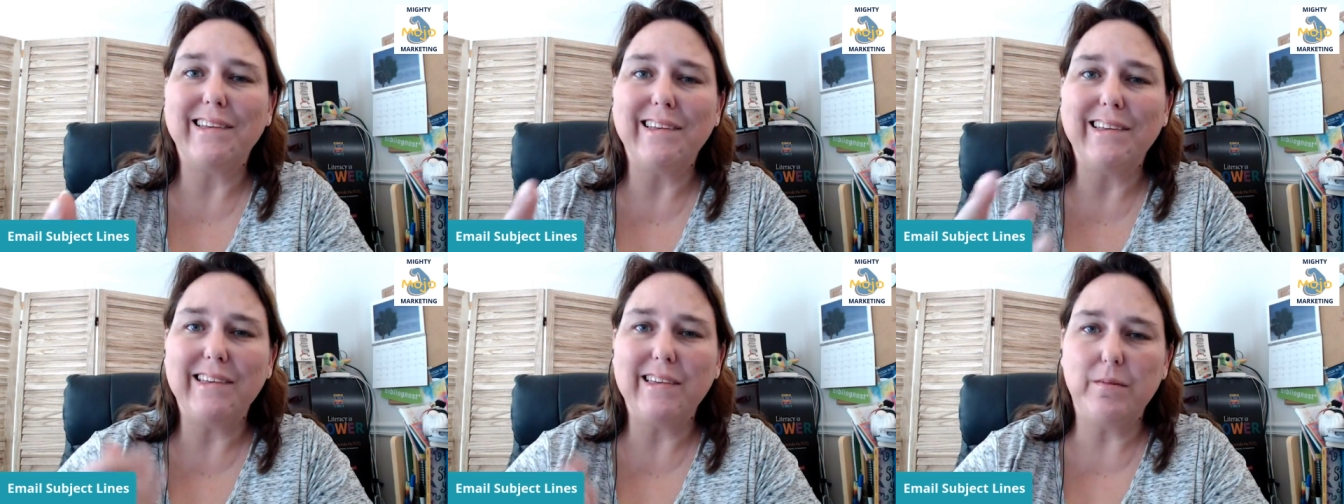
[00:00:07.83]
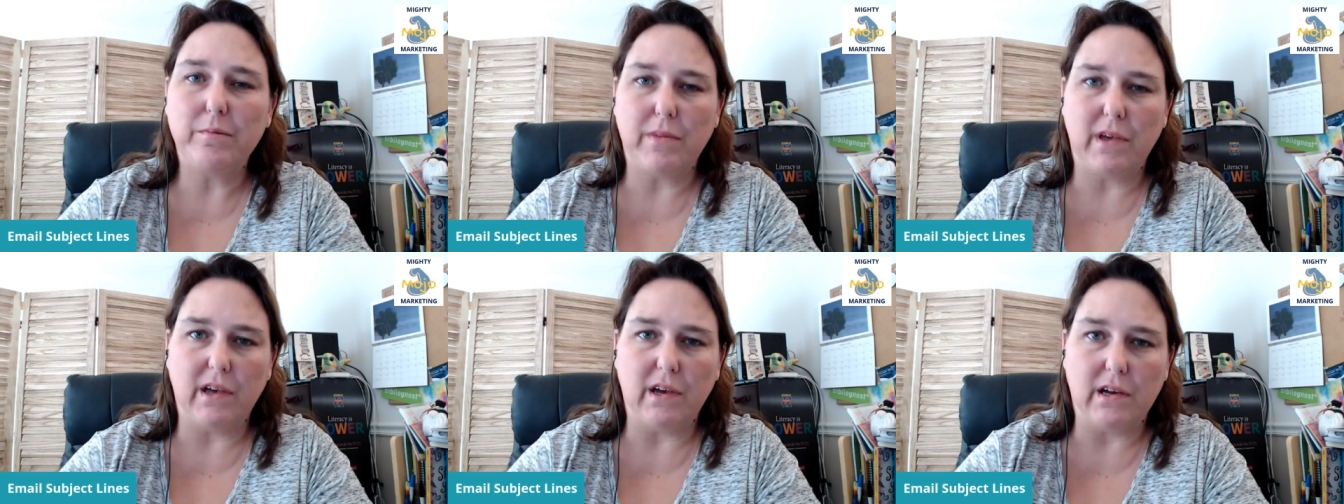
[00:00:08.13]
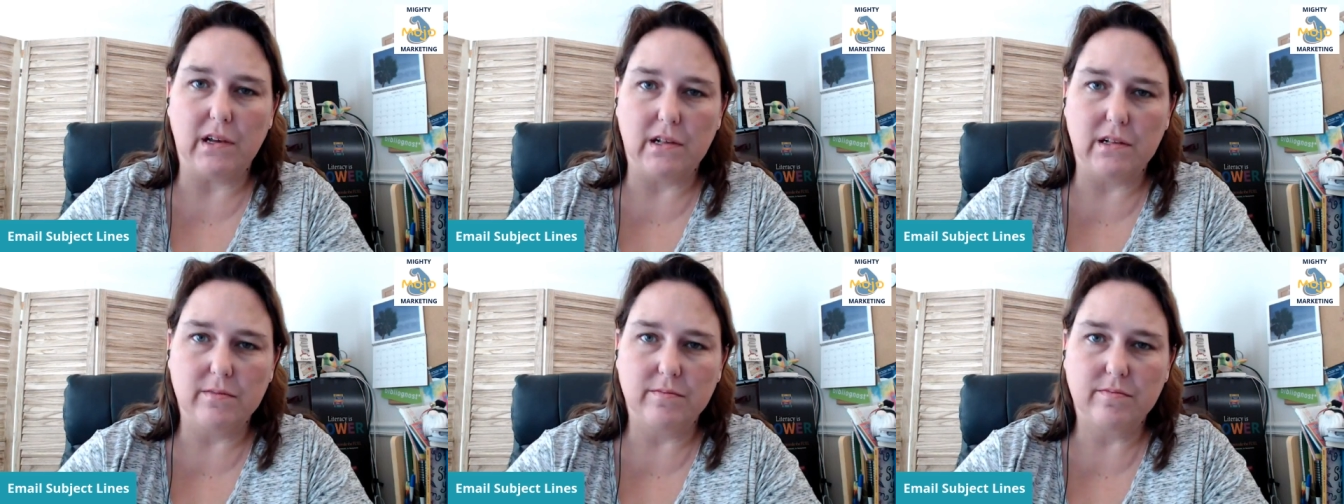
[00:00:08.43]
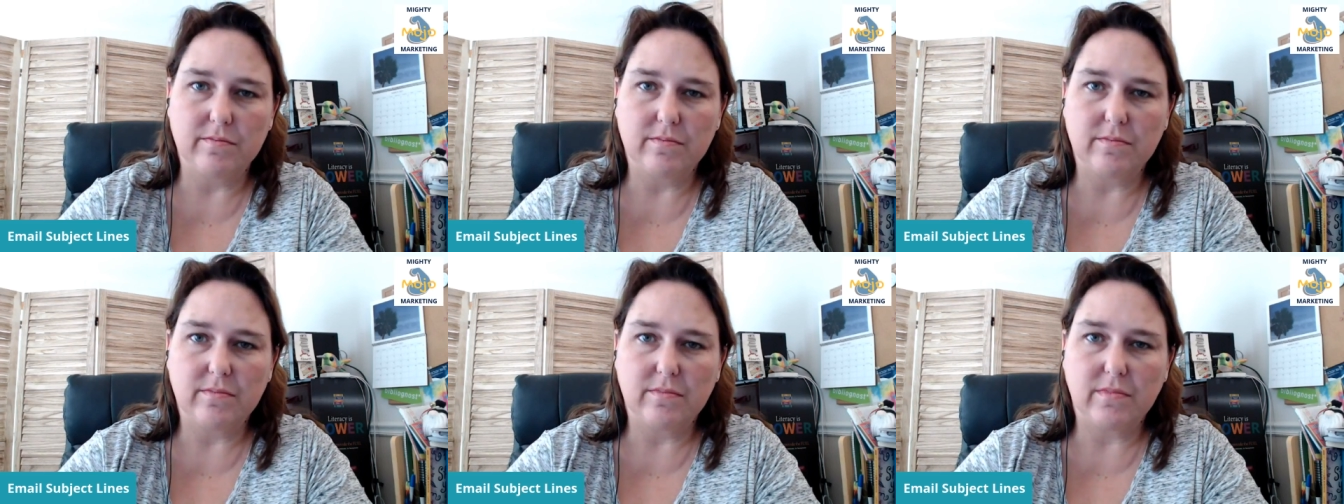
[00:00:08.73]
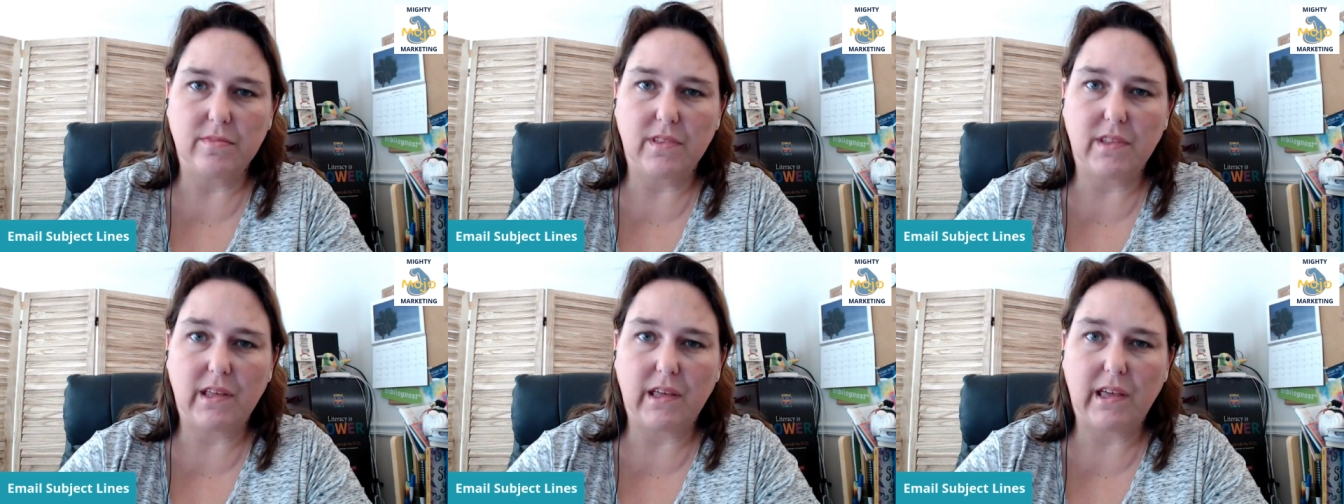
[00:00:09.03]
email
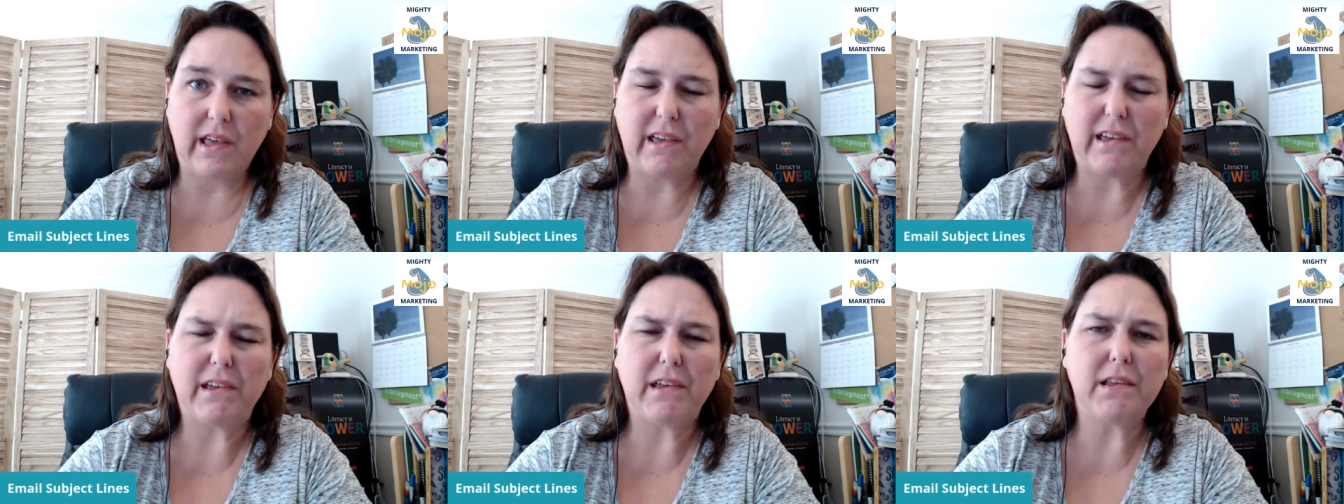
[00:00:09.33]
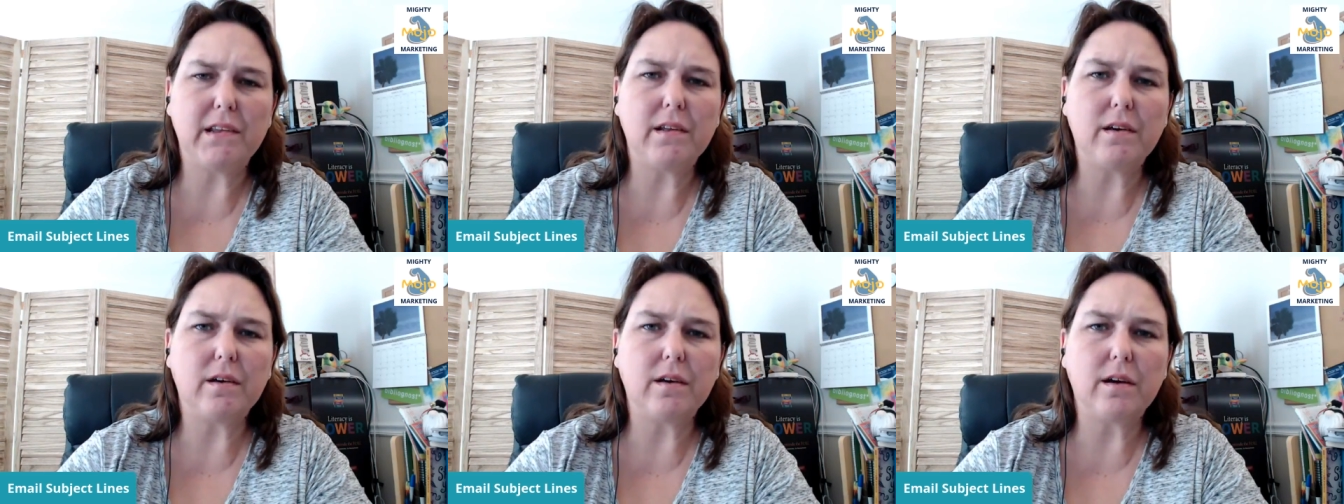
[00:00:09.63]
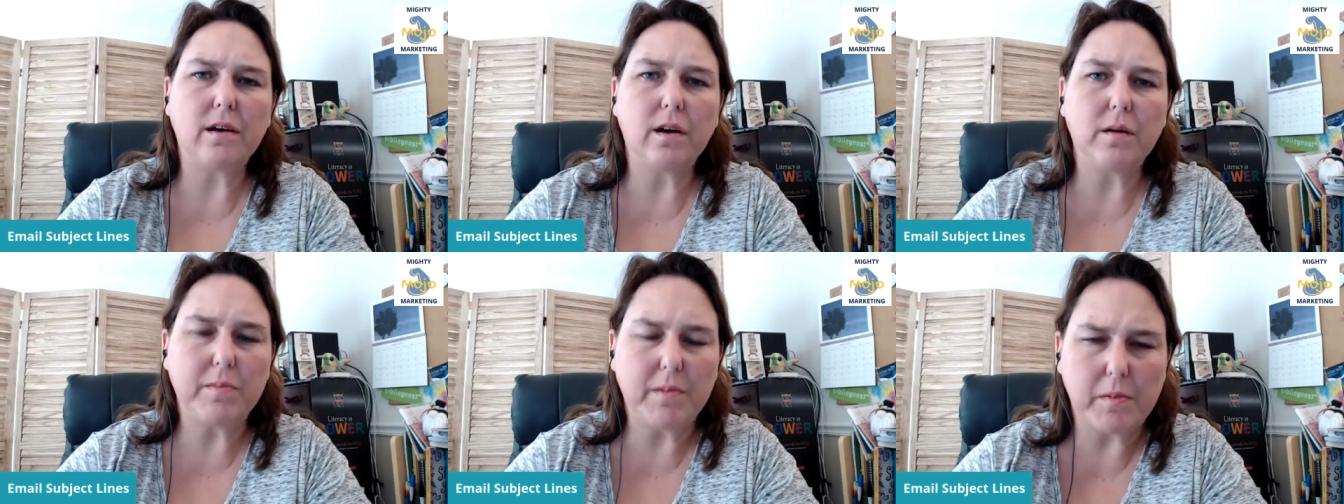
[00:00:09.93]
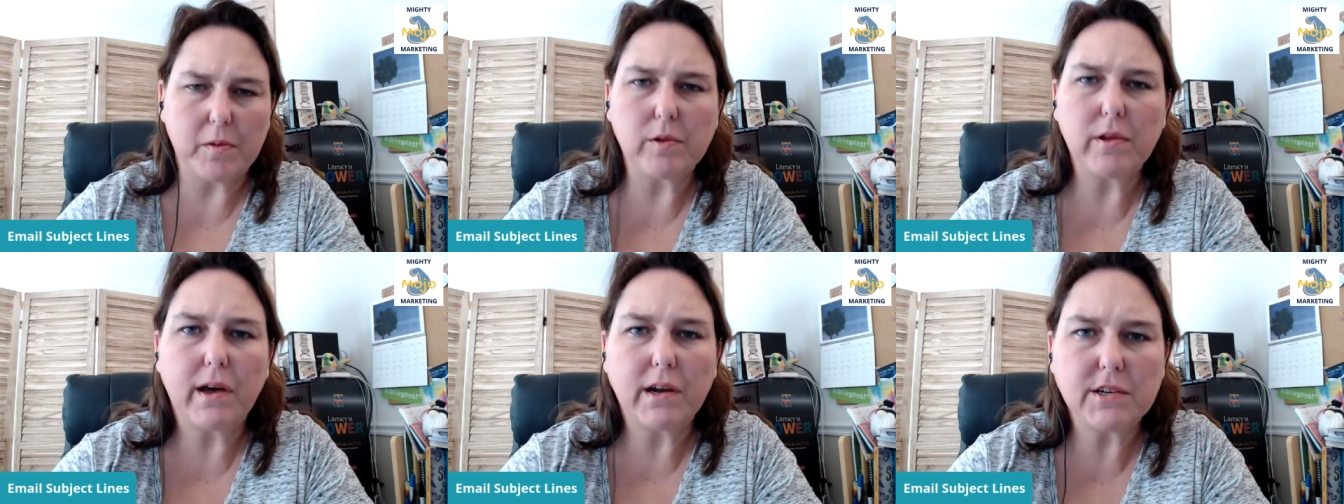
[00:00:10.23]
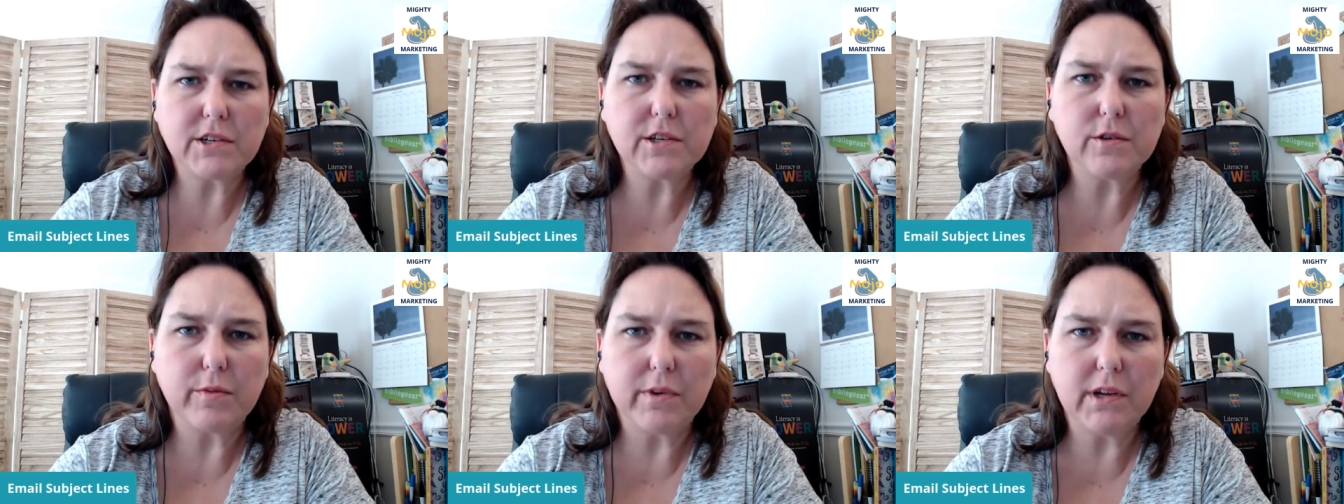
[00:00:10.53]
and are people
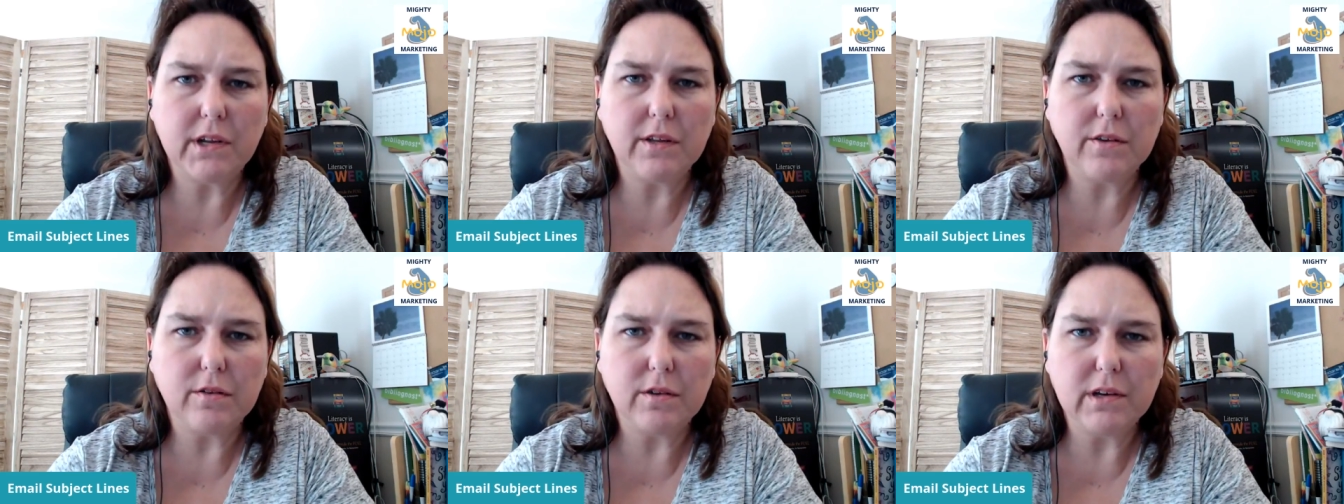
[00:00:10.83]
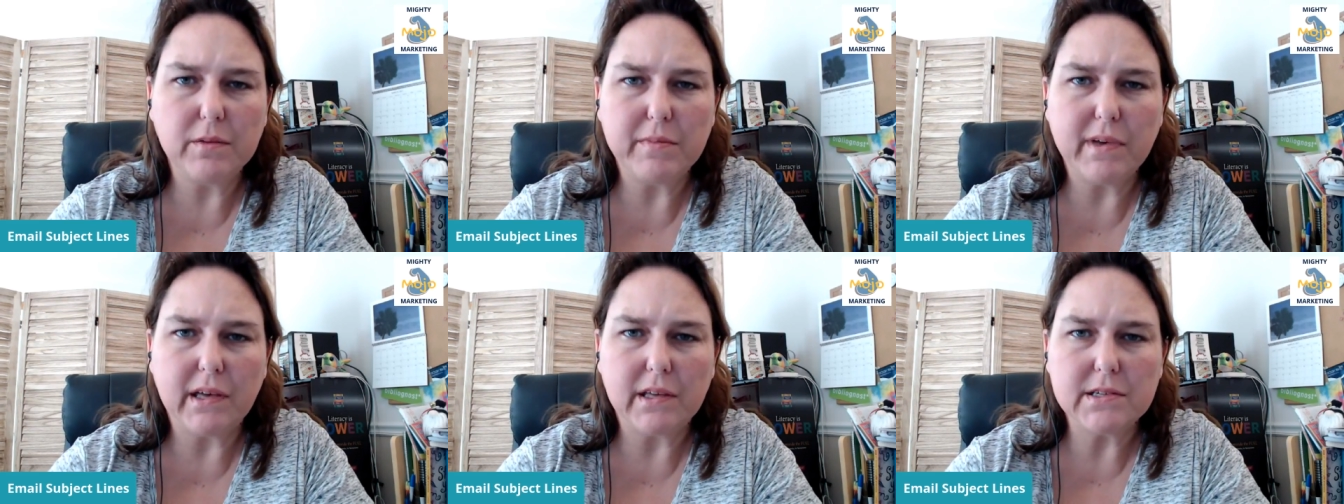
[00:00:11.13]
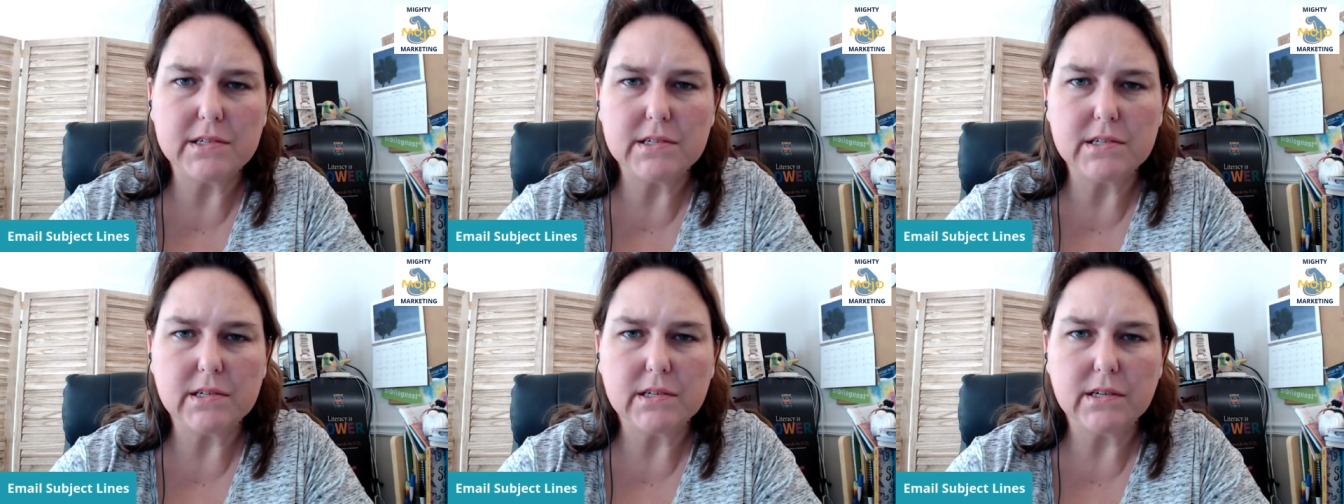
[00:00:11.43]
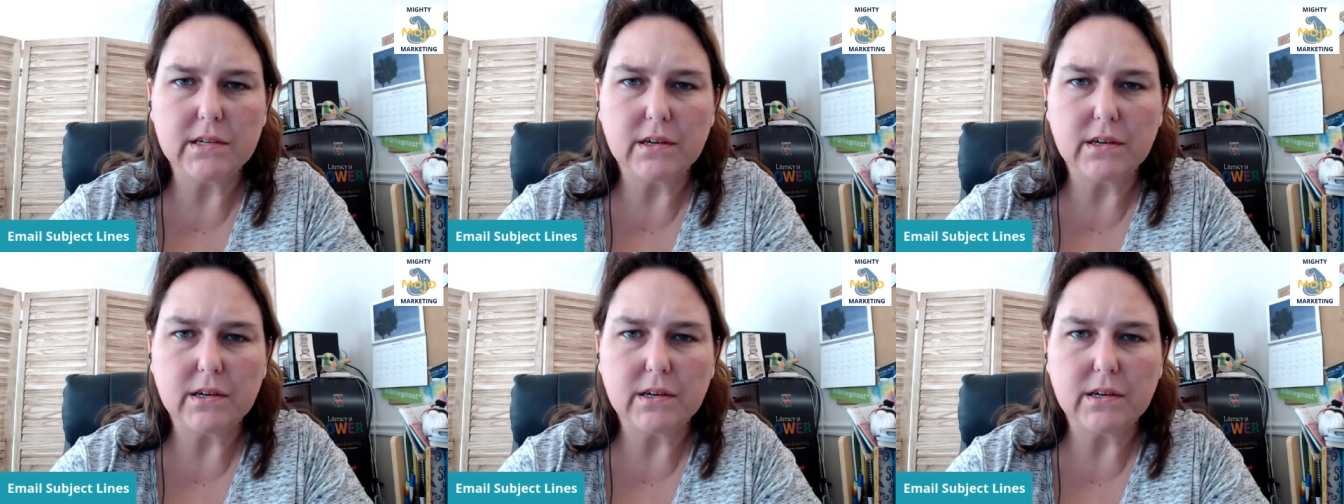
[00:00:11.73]
actually reading your emails?